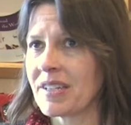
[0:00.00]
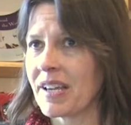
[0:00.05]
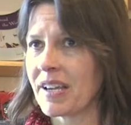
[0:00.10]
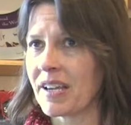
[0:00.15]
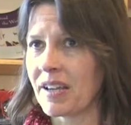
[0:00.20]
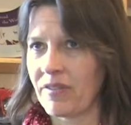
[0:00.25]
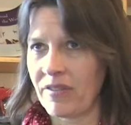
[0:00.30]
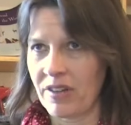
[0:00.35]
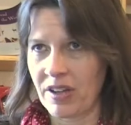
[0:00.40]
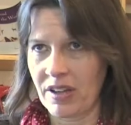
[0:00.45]
I
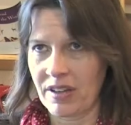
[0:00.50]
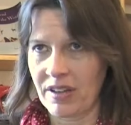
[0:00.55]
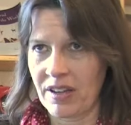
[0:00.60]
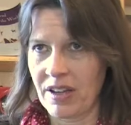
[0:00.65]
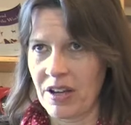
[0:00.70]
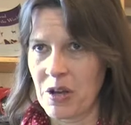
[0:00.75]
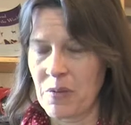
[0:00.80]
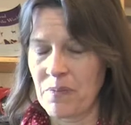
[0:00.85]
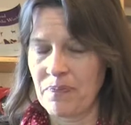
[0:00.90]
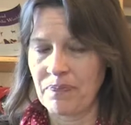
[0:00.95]
have
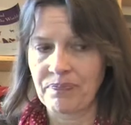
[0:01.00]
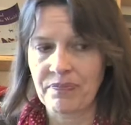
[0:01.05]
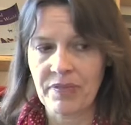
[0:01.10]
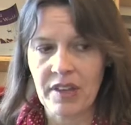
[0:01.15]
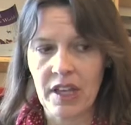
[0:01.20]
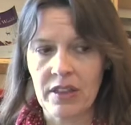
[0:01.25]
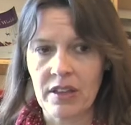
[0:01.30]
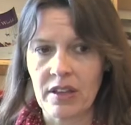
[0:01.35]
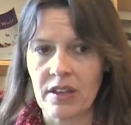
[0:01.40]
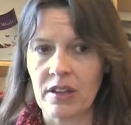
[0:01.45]

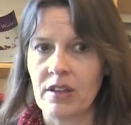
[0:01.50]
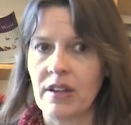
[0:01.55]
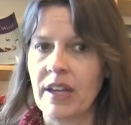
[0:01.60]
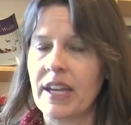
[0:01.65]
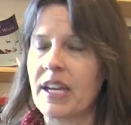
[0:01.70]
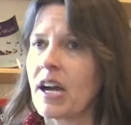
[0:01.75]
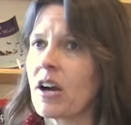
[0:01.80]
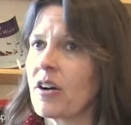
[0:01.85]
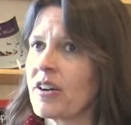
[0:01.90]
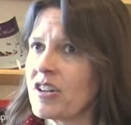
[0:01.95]

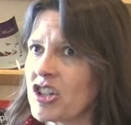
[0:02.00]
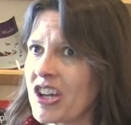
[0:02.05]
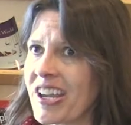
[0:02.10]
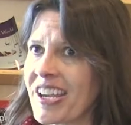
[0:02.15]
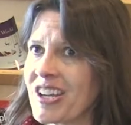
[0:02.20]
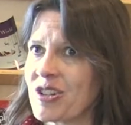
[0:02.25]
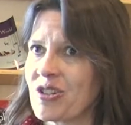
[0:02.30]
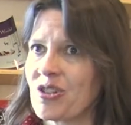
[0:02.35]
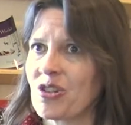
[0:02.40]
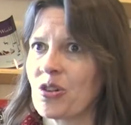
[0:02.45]
our
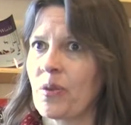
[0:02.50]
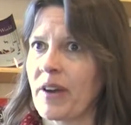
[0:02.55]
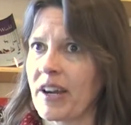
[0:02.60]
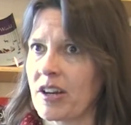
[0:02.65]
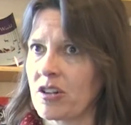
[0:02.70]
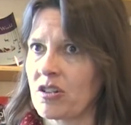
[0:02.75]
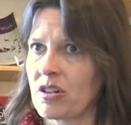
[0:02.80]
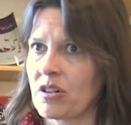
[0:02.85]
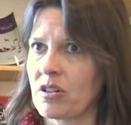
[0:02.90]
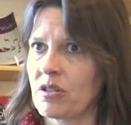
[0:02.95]
education
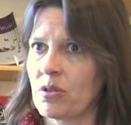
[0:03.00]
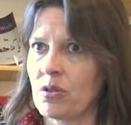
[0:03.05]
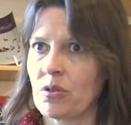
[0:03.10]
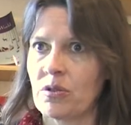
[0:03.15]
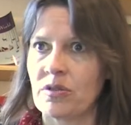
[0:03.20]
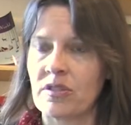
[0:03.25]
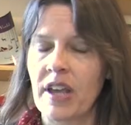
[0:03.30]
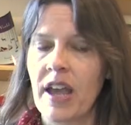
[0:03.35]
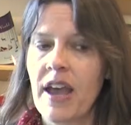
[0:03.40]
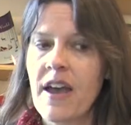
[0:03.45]
director
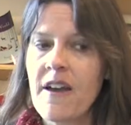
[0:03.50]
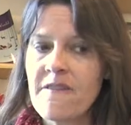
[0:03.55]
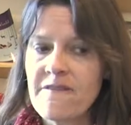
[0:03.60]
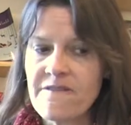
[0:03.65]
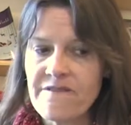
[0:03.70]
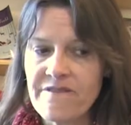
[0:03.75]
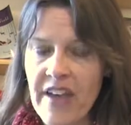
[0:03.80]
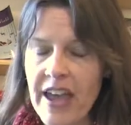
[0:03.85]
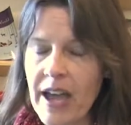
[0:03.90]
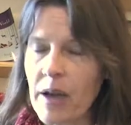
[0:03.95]
who's
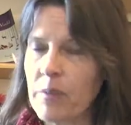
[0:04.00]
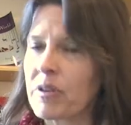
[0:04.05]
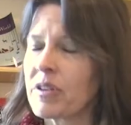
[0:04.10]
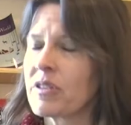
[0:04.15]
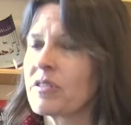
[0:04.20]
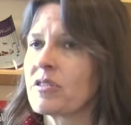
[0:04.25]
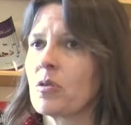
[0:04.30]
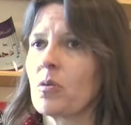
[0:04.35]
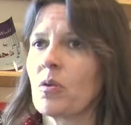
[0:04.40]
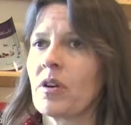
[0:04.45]

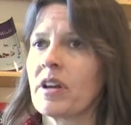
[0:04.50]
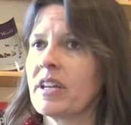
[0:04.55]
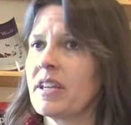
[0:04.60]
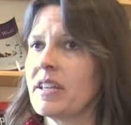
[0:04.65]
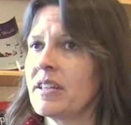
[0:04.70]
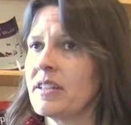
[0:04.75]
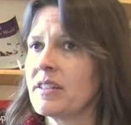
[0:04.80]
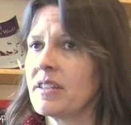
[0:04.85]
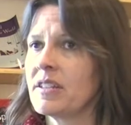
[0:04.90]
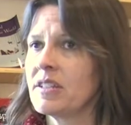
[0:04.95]
fabulous at what
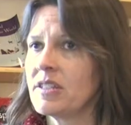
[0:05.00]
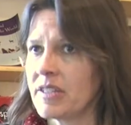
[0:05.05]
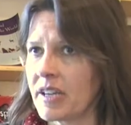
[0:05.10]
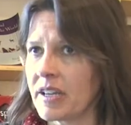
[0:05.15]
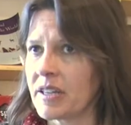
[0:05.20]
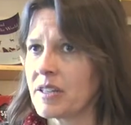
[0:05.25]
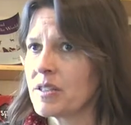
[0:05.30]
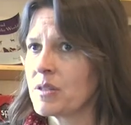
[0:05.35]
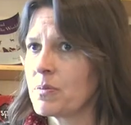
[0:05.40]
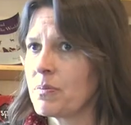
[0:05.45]
he
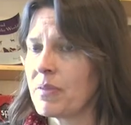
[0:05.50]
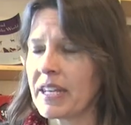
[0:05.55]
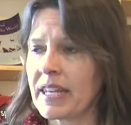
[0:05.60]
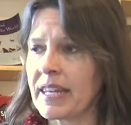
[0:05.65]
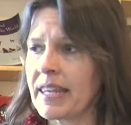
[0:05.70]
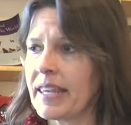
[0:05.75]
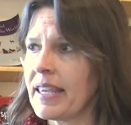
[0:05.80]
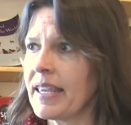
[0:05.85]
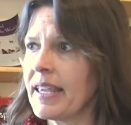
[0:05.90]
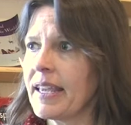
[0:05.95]
does, but
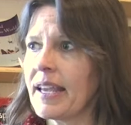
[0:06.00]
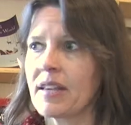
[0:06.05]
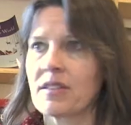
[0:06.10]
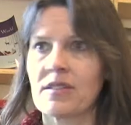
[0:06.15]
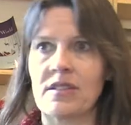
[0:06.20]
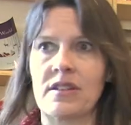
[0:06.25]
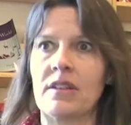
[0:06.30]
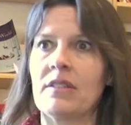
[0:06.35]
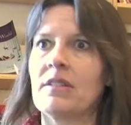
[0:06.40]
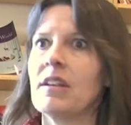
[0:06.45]
he
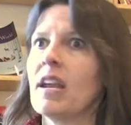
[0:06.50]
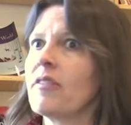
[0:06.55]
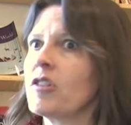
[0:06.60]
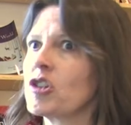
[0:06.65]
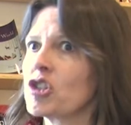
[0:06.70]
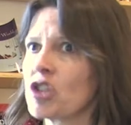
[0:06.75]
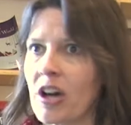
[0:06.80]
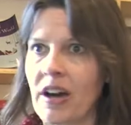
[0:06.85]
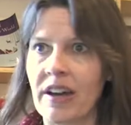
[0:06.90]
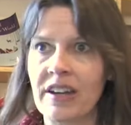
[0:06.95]
has never
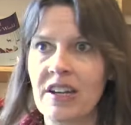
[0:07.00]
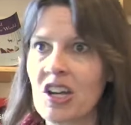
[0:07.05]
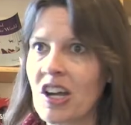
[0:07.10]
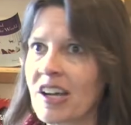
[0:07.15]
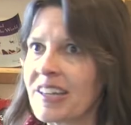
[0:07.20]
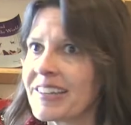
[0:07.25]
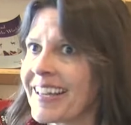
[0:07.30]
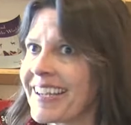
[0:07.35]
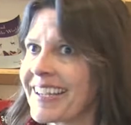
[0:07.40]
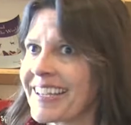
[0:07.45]
taught an
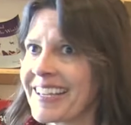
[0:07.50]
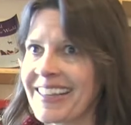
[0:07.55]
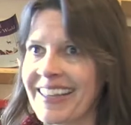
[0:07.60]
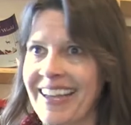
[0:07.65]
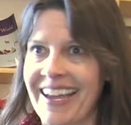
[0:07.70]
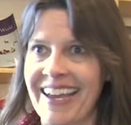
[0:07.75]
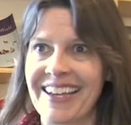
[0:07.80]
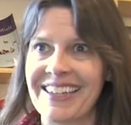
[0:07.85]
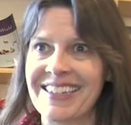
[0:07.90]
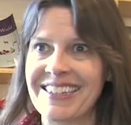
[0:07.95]
online
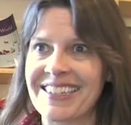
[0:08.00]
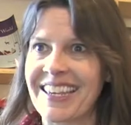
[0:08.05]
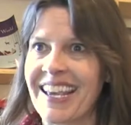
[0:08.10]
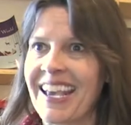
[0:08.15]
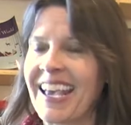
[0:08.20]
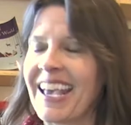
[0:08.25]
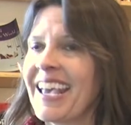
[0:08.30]
class.